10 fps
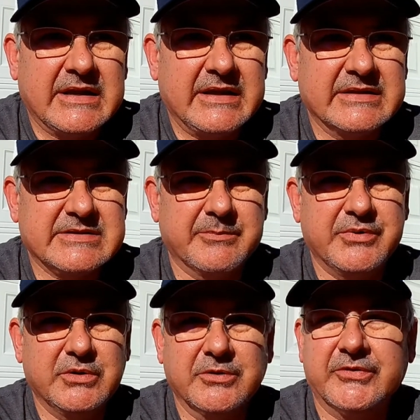it's a
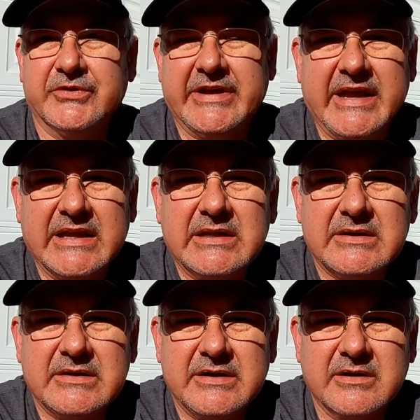beautiful day
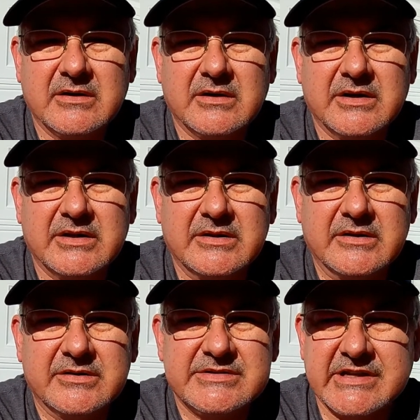here in
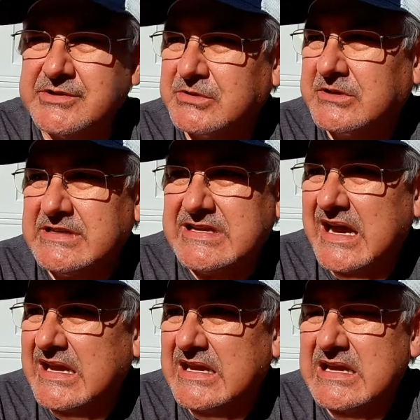central
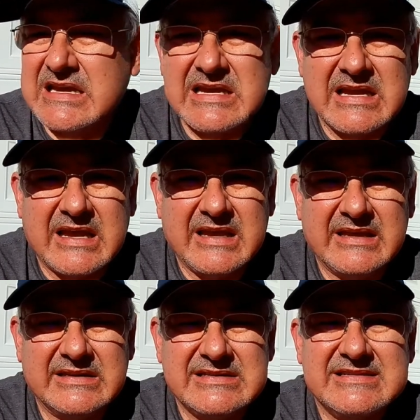Kentucky. It
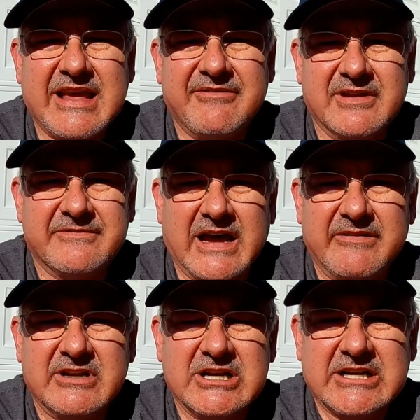is 75
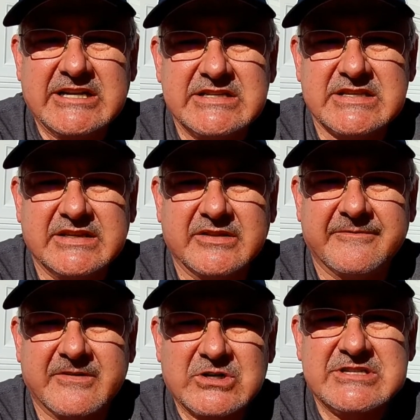degrees in the
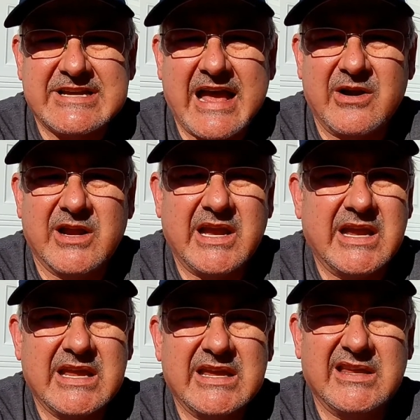first Saturday
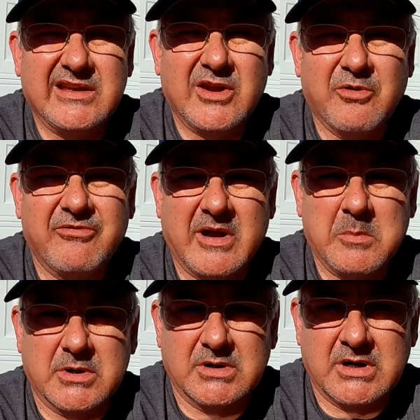in
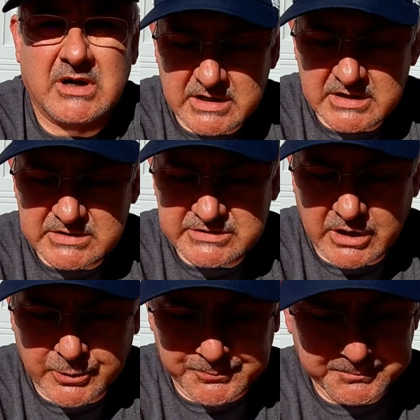November.
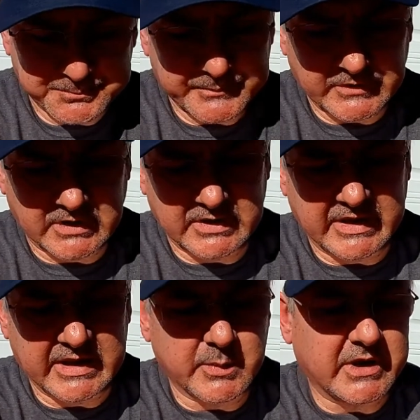So
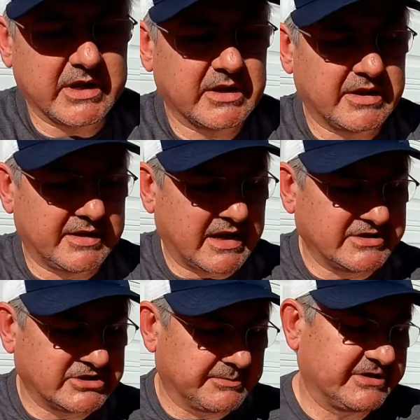anyway, I
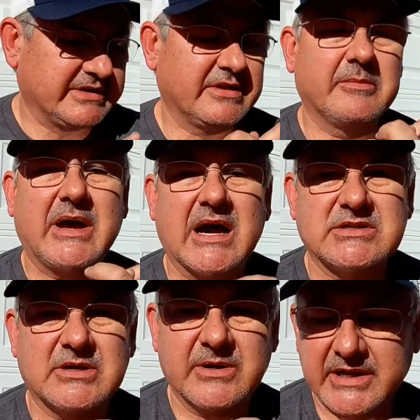jumped into the box
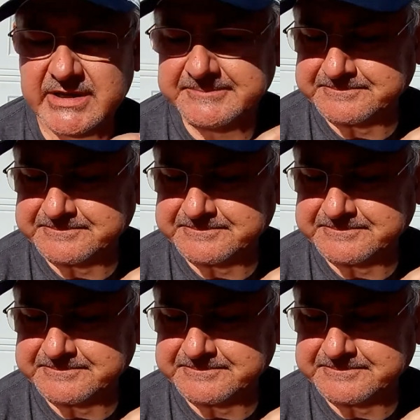already.